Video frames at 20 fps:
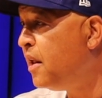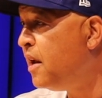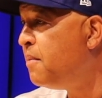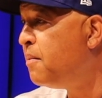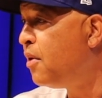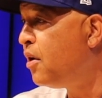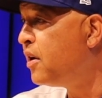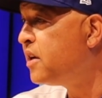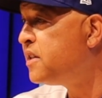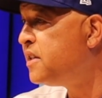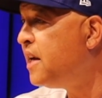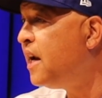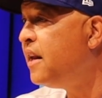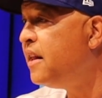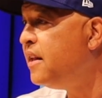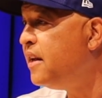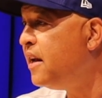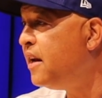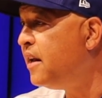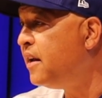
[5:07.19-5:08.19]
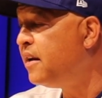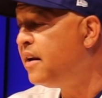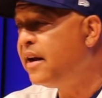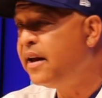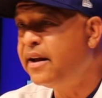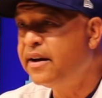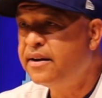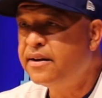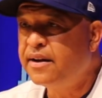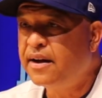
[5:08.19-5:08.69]
play ball, extended the inning,
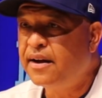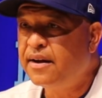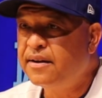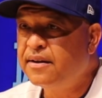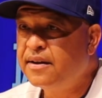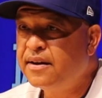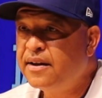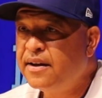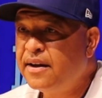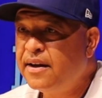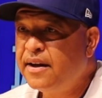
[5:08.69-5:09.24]
and